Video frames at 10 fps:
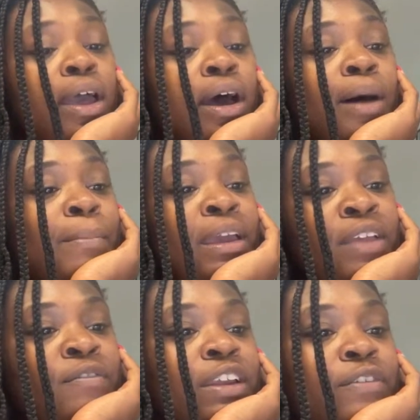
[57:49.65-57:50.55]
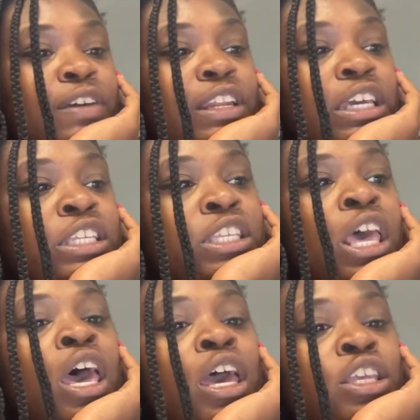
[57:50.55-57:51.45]
and even affiliates.
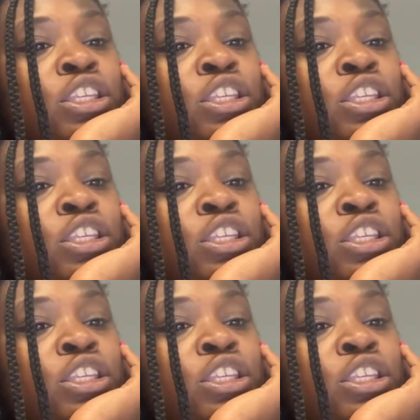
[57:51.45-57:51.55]
And